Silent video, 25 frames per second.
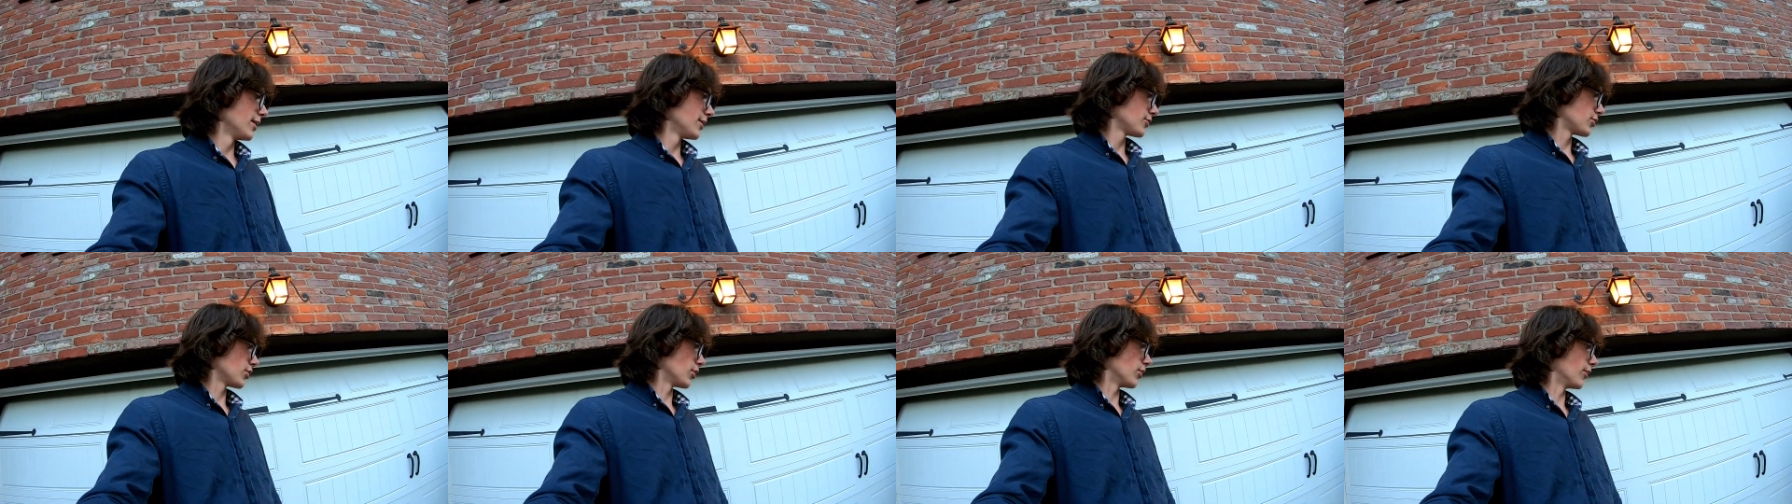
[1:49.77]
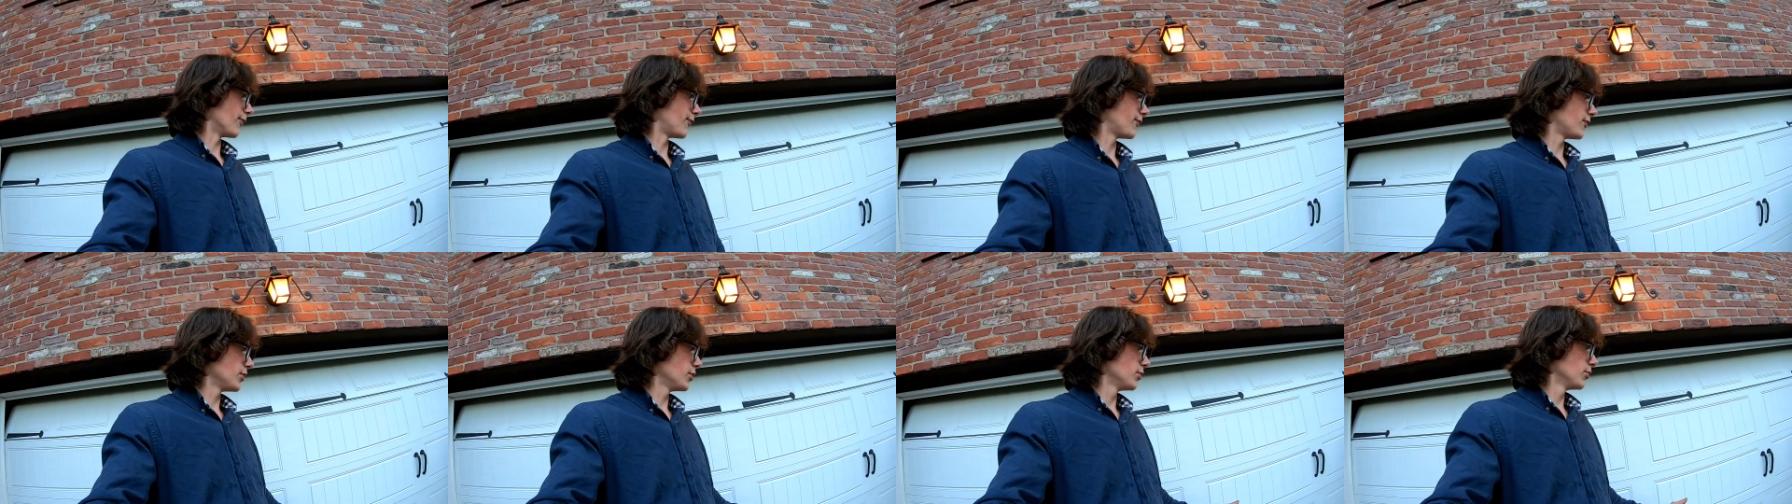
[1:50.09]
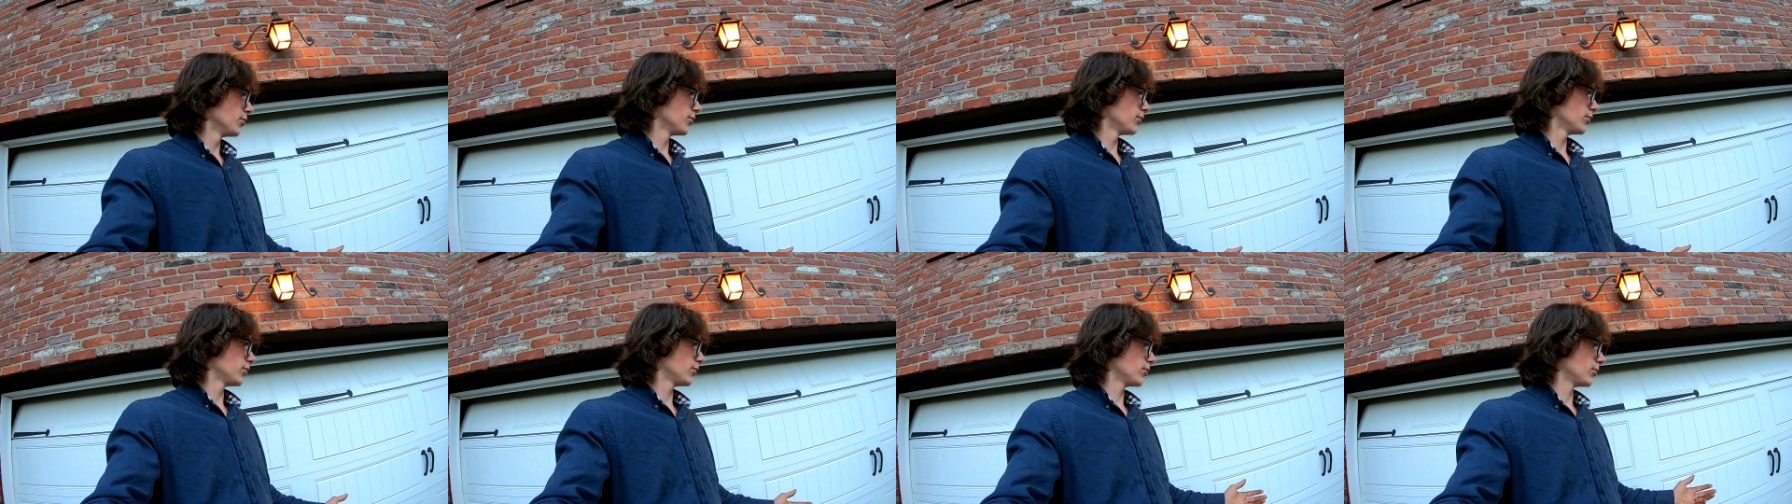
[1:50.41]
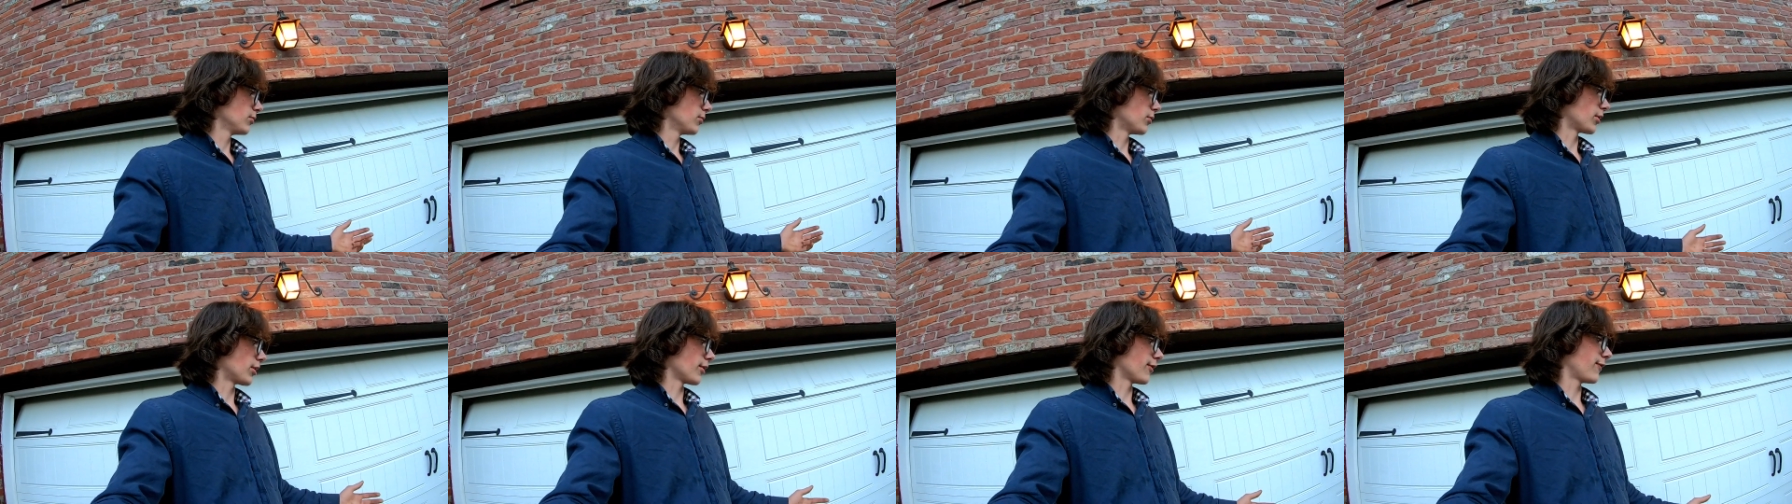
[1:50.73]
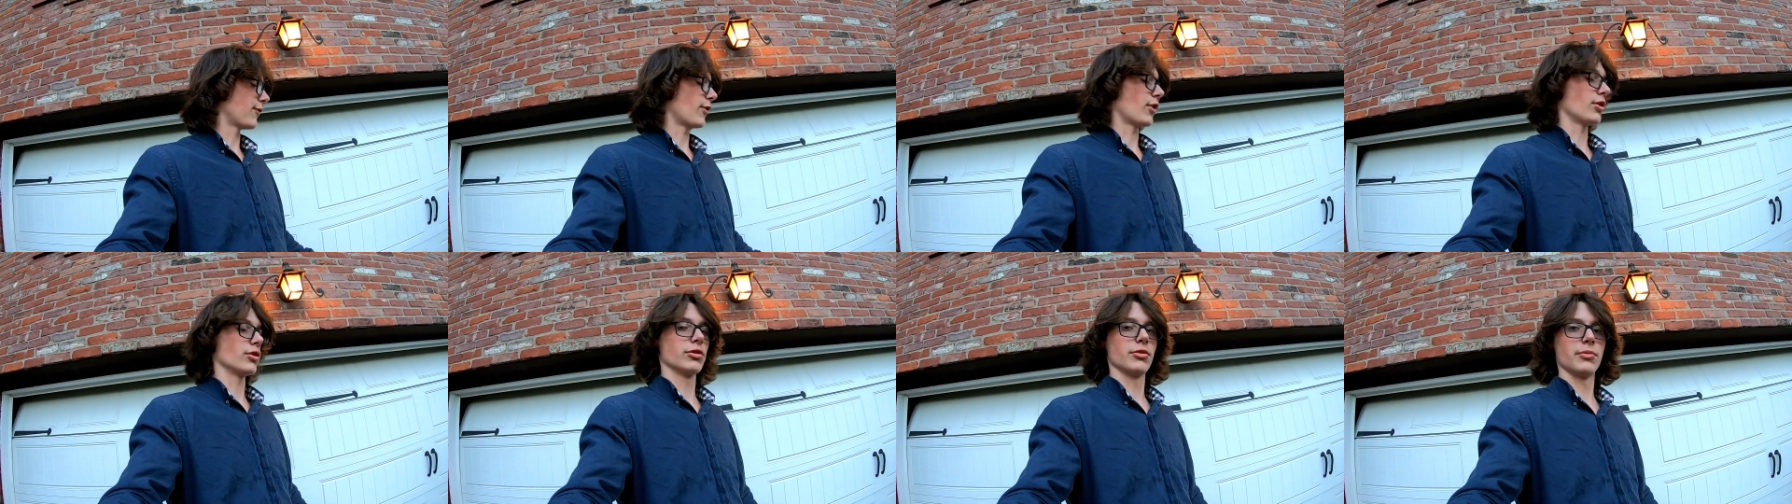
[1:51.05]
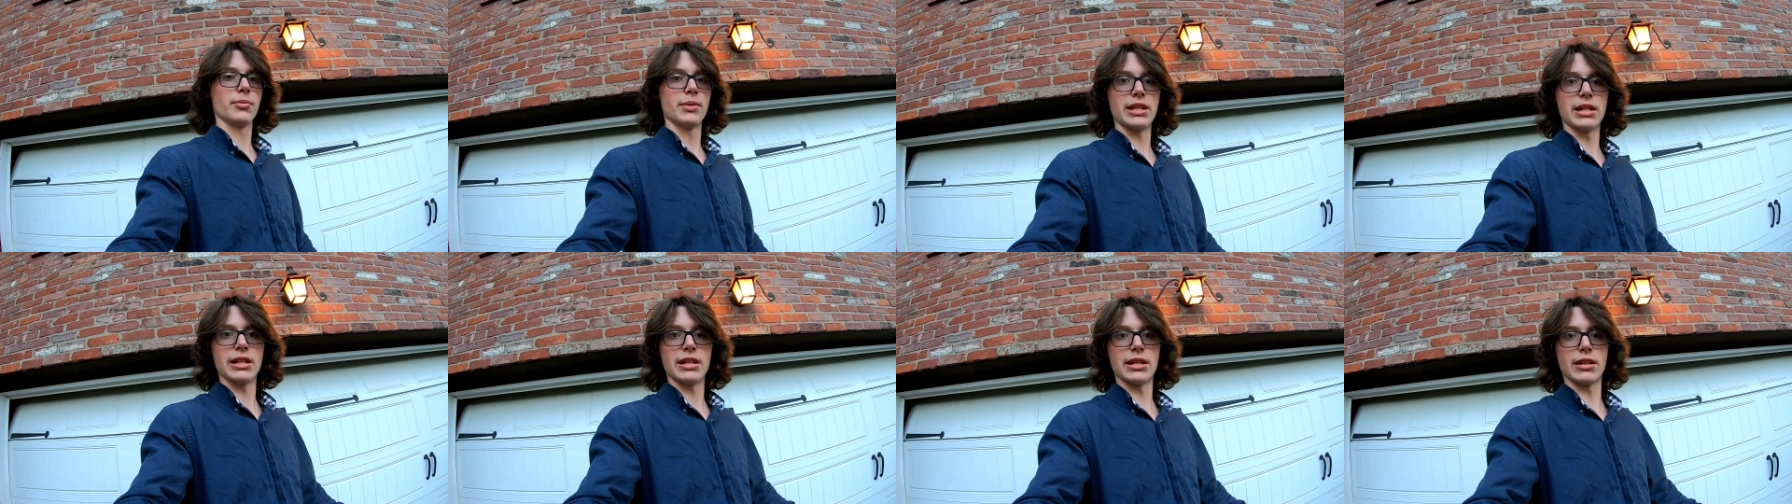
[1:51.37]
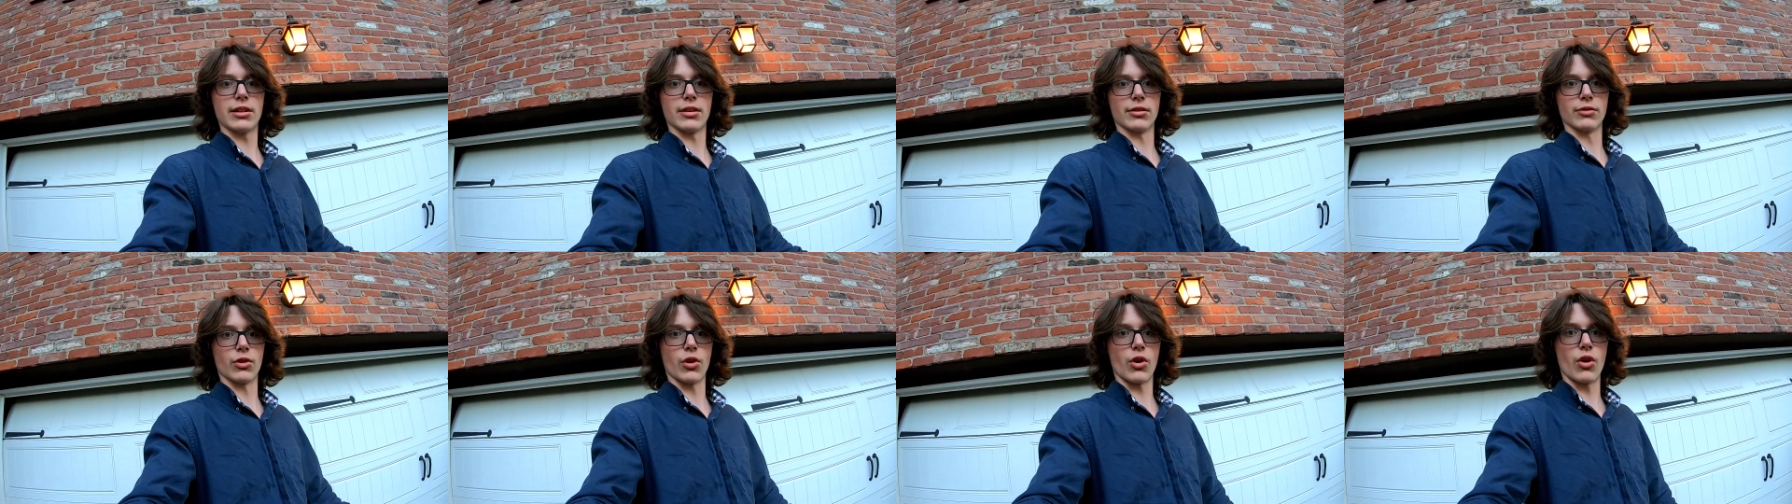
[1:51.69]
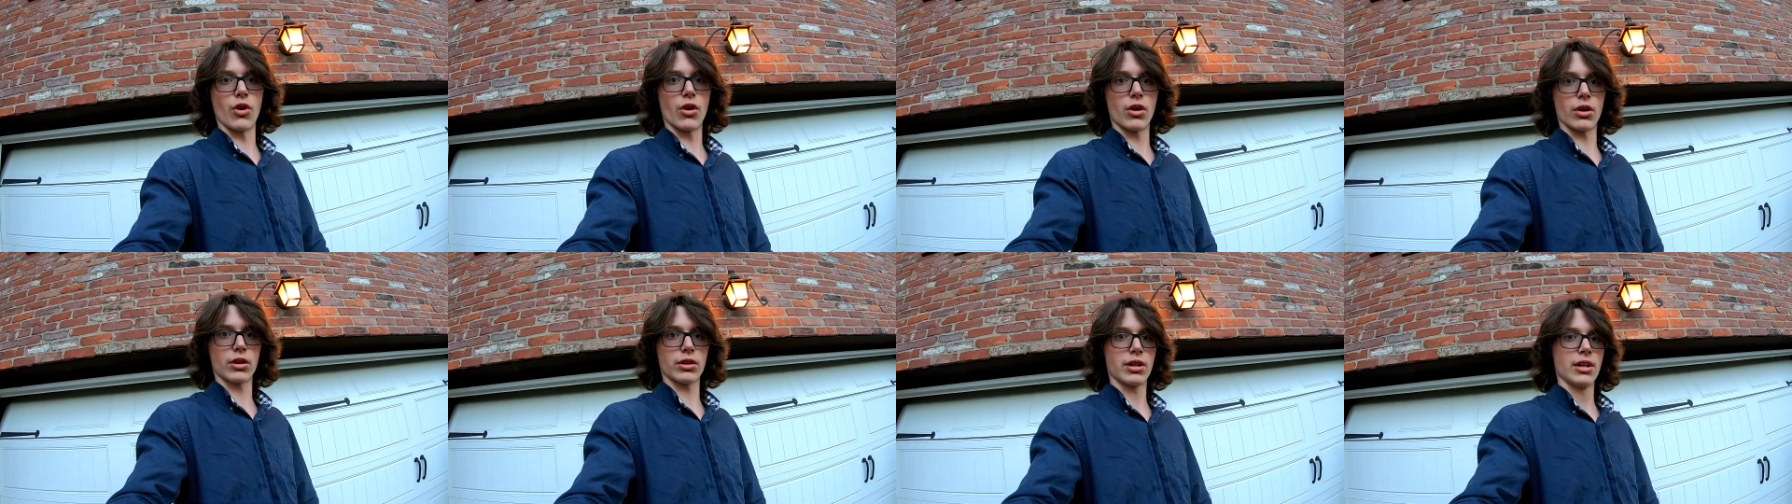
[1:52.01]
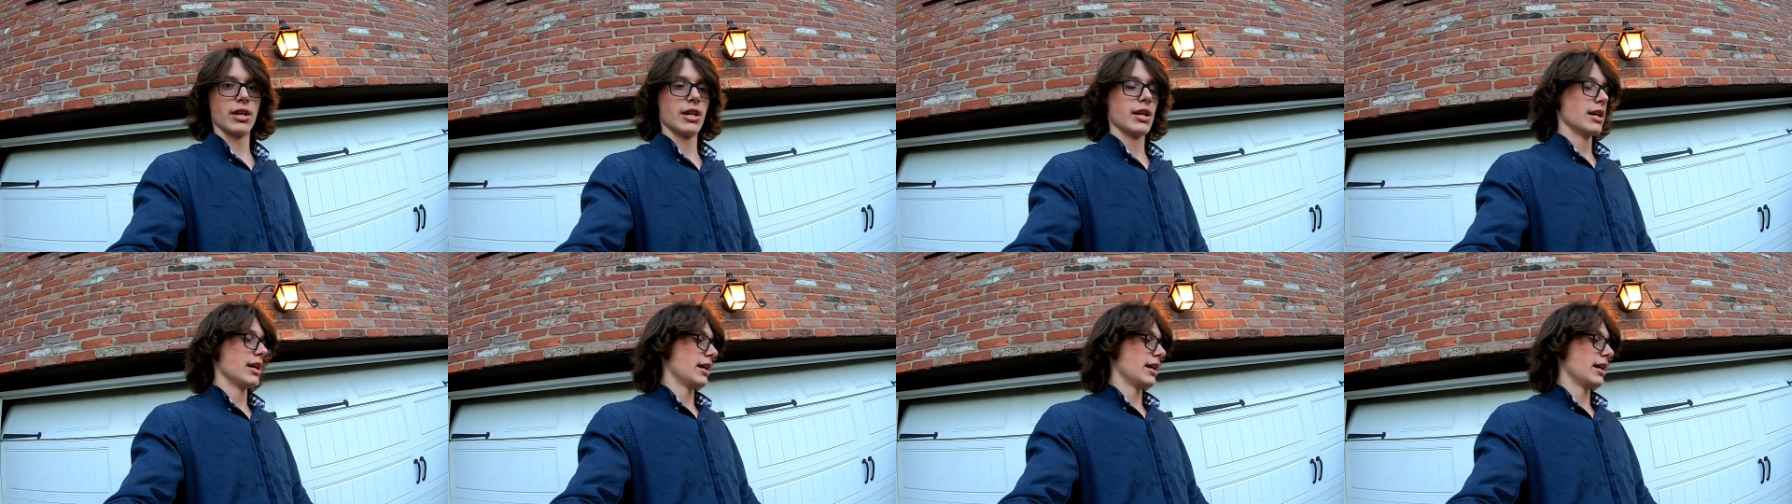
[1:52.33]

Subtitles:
So if you want to follow me along